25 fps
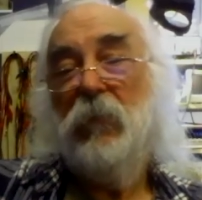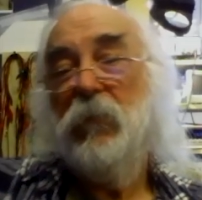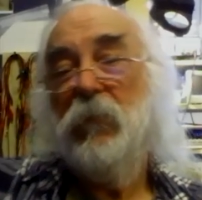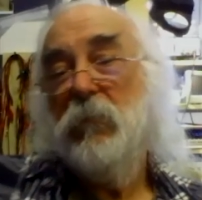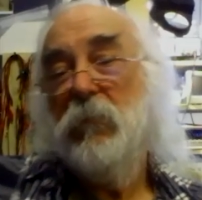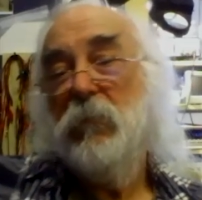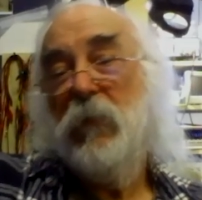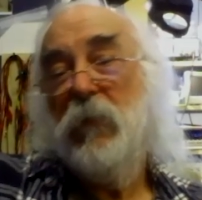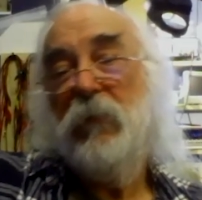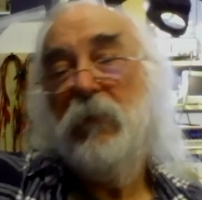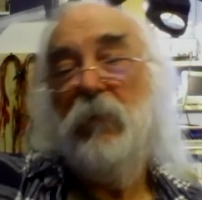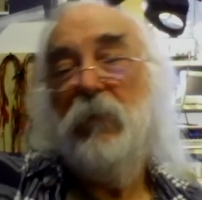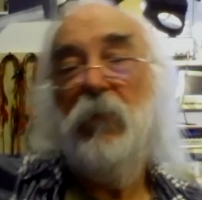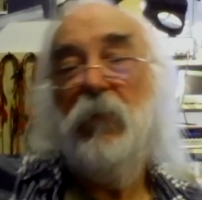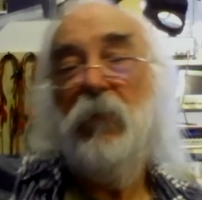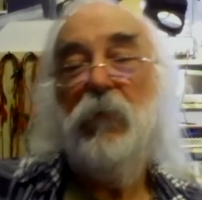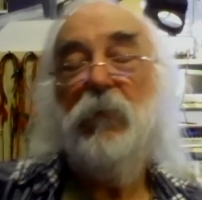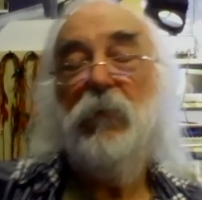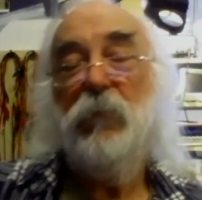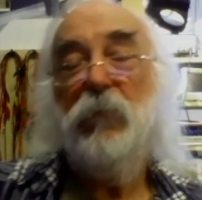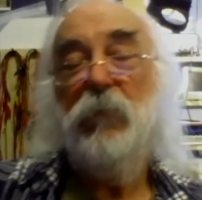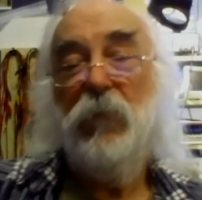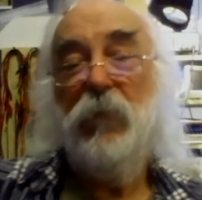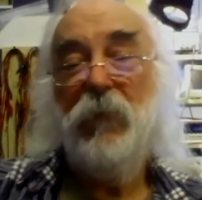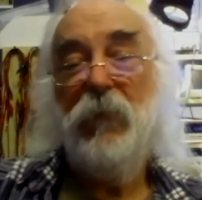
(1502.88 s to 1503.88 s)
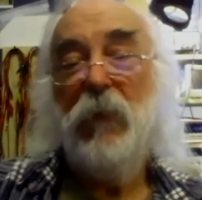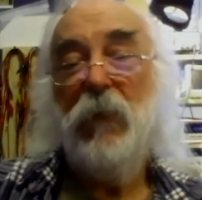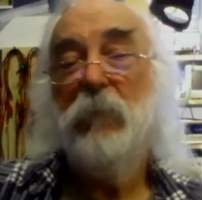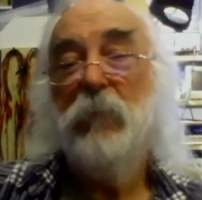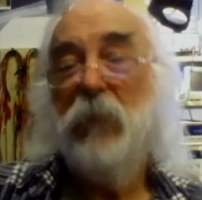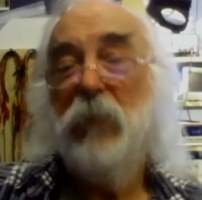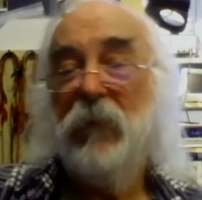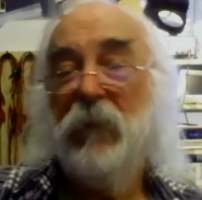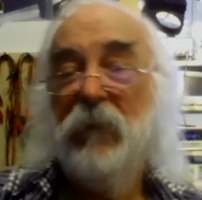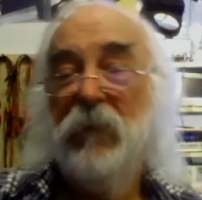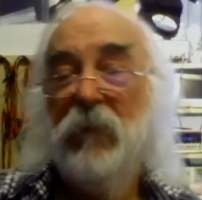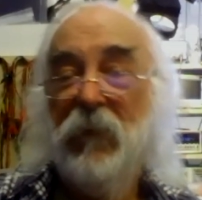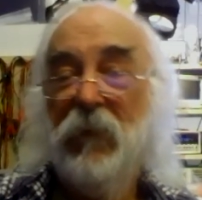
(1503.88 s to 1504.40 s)
Martin Logan with them,
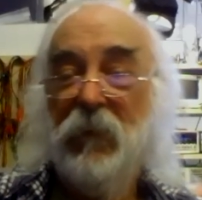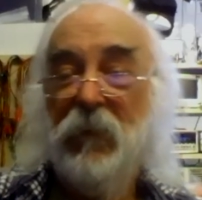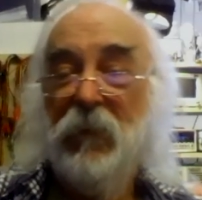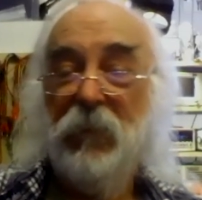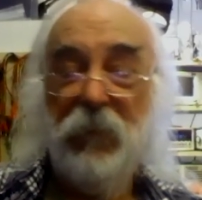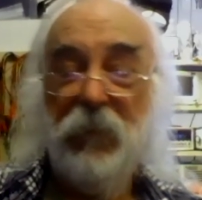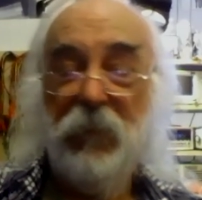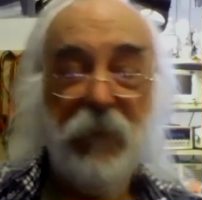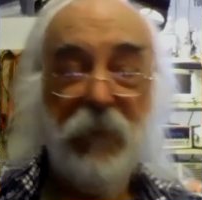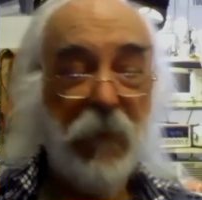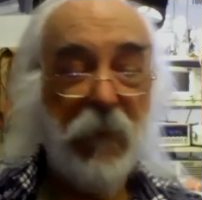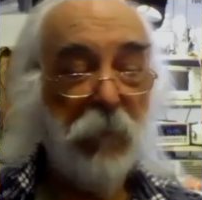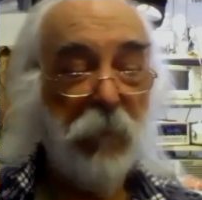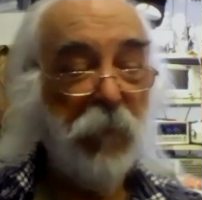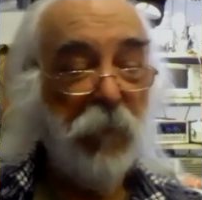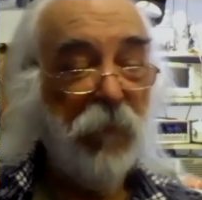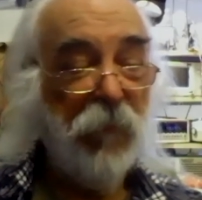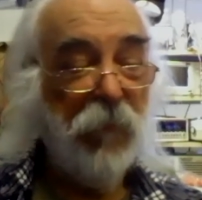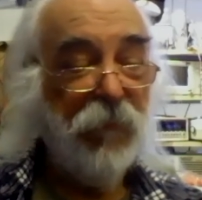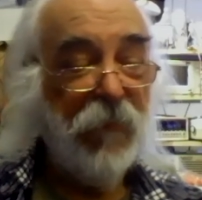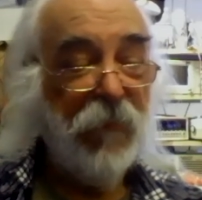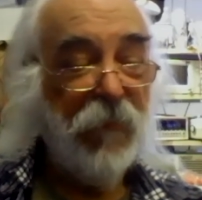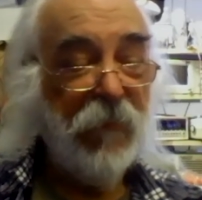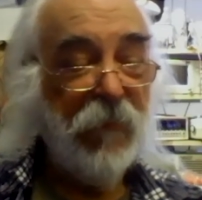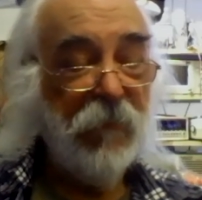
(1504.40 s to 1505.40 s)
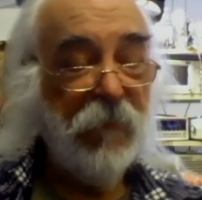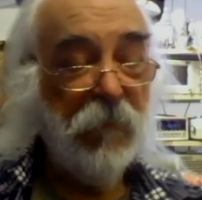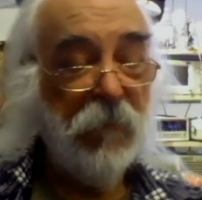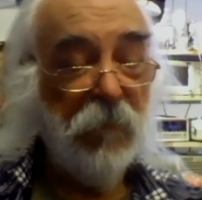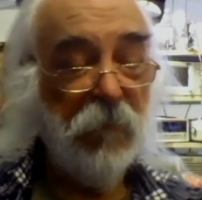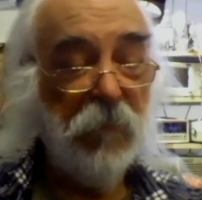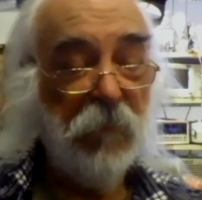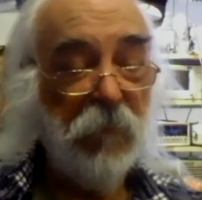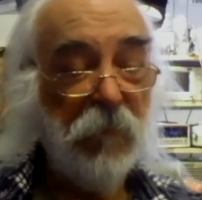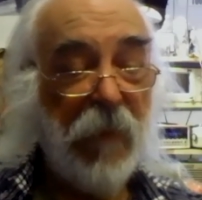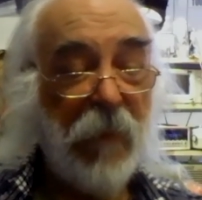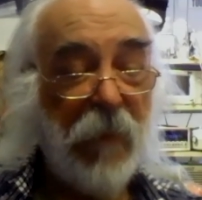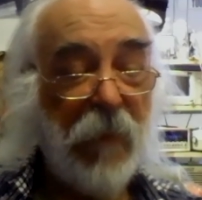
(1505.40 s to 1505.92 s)
but that was a
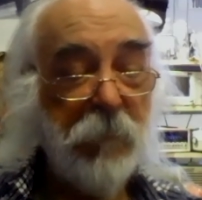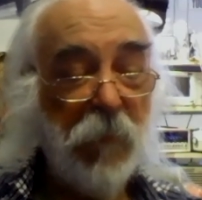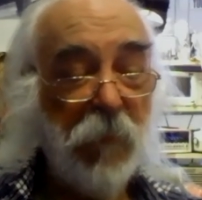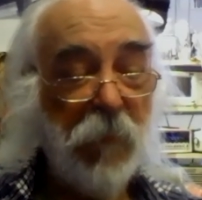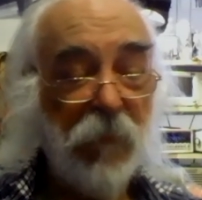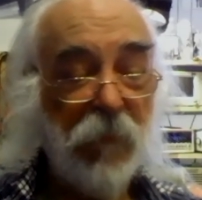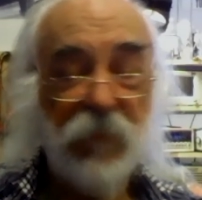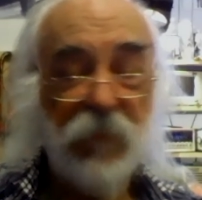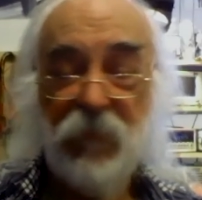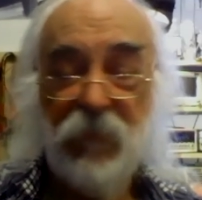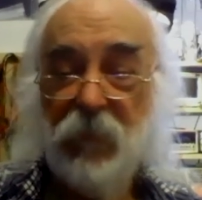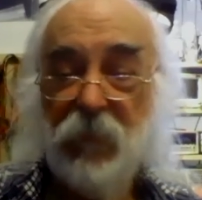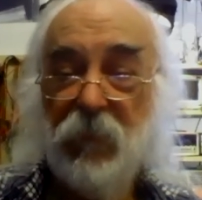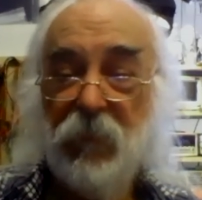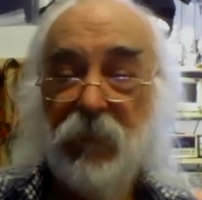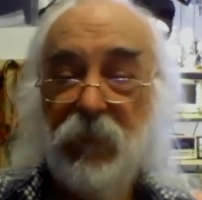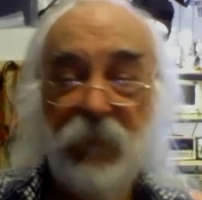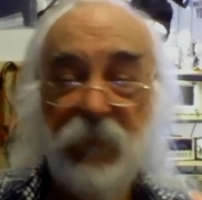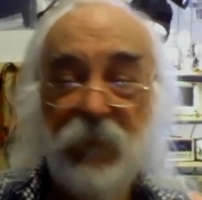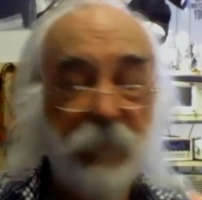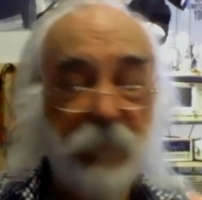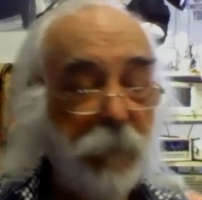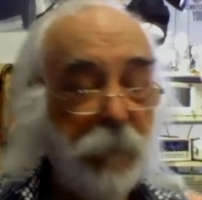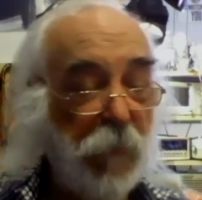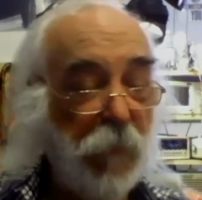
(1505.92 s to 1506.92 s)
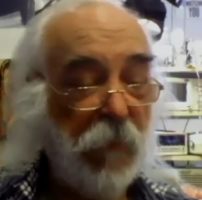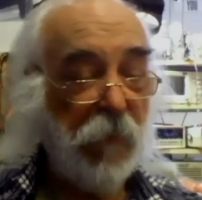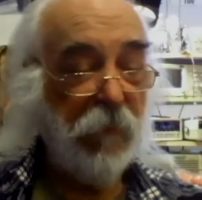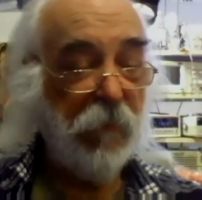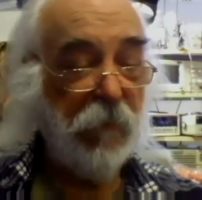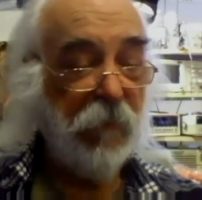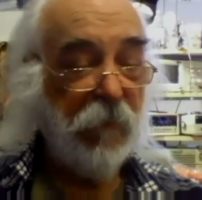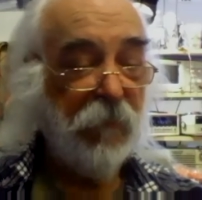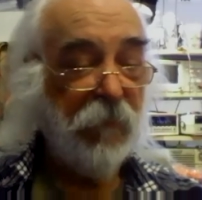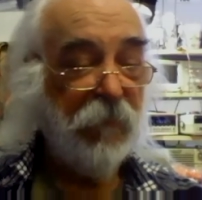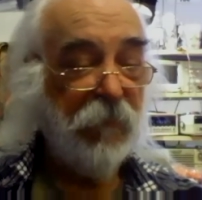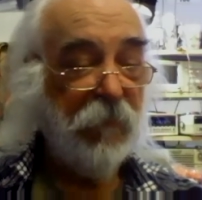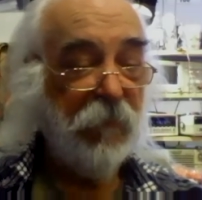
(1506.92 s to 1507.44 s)
landmark series of
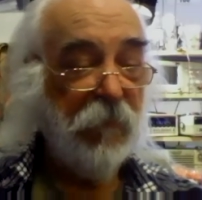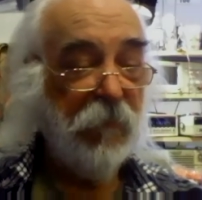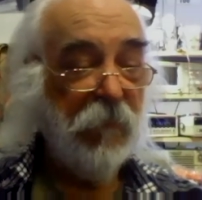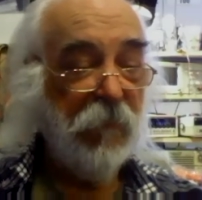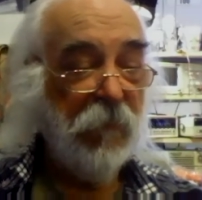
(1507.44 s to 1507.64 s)
products.